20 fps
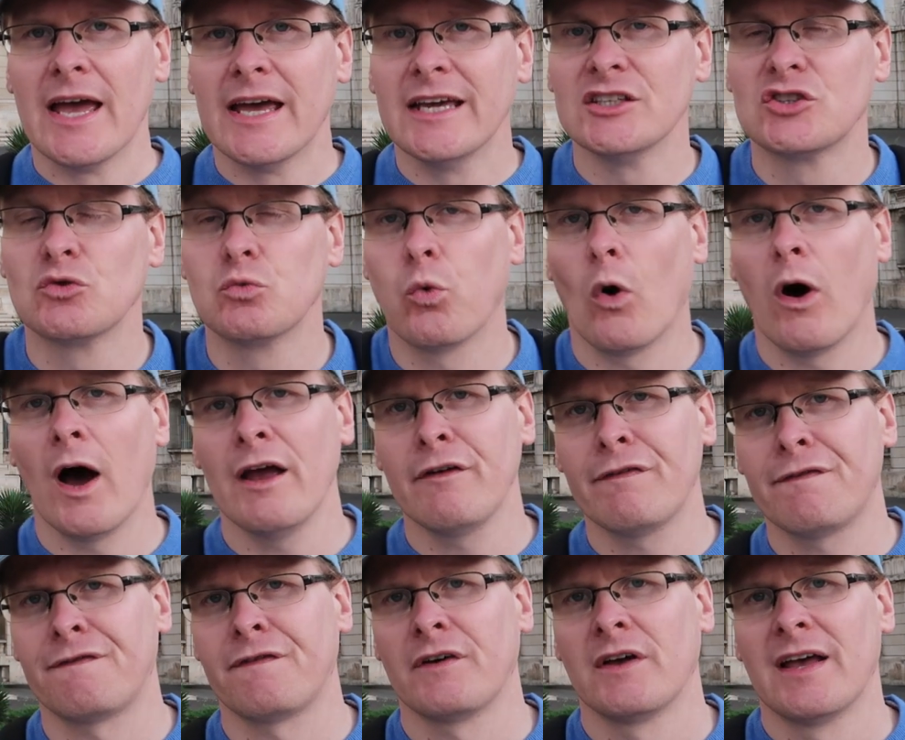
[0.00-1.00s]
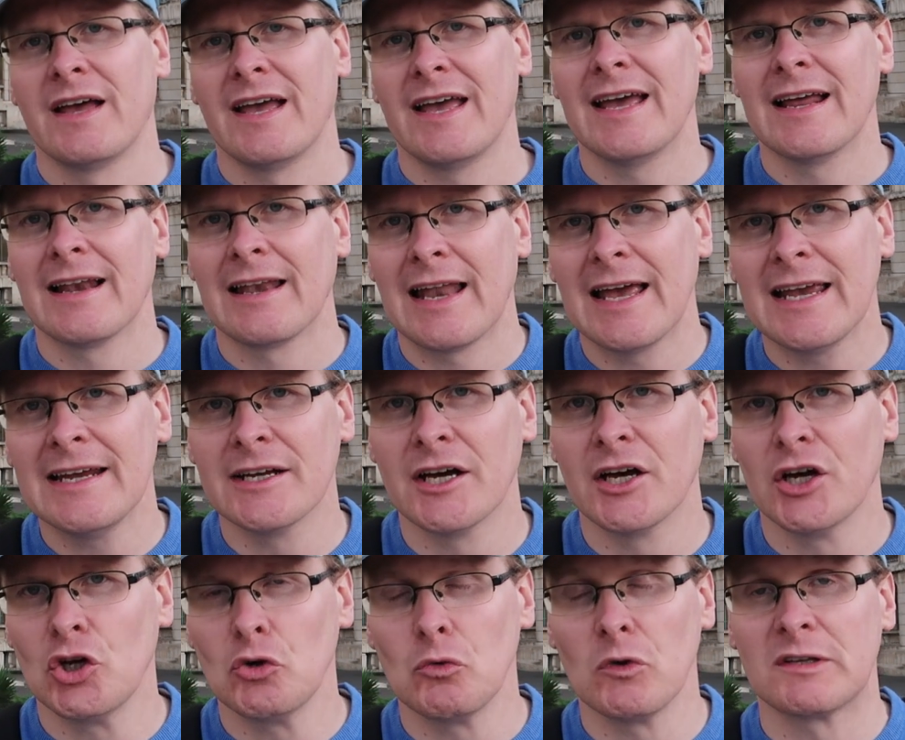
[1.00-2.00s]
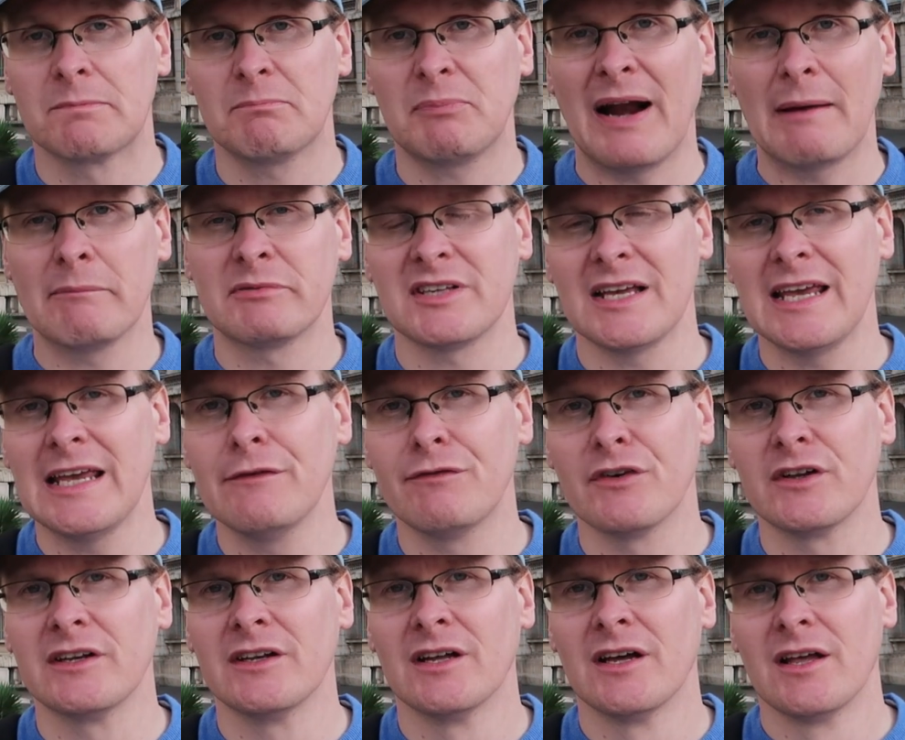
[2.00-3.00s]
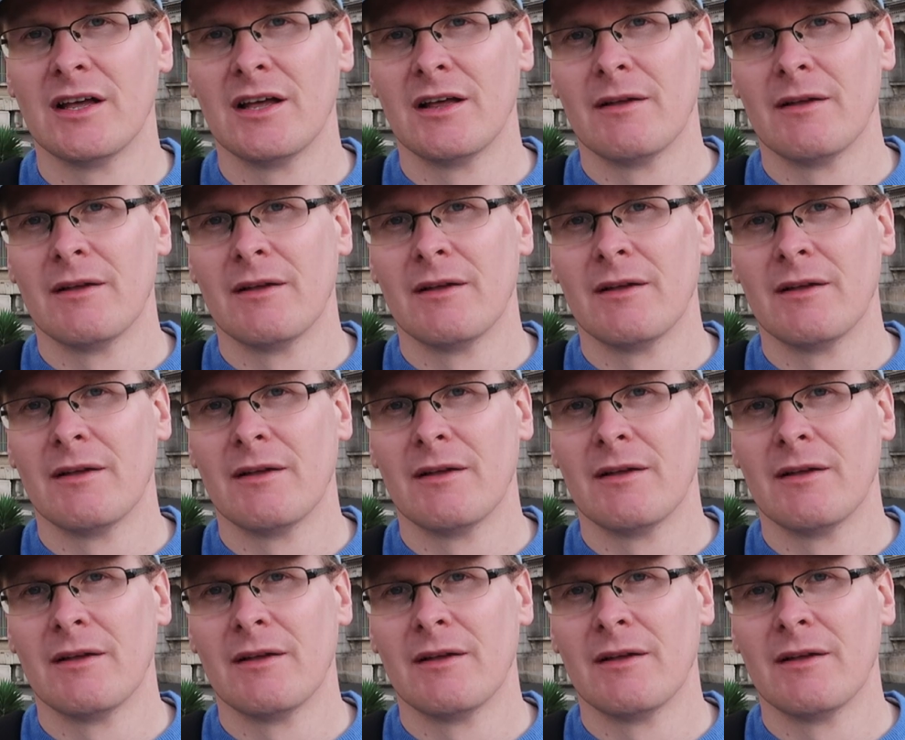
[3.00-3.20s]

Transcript: His wife Elena, who was perhaps even